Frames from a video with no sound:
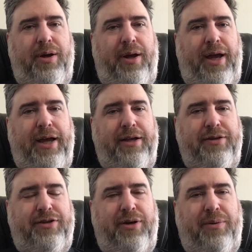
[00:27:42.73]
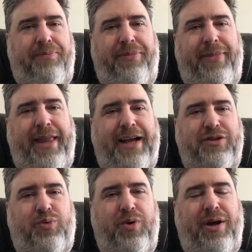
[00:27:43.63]
And so
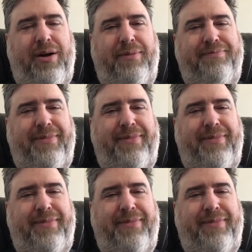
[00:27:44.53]
that's where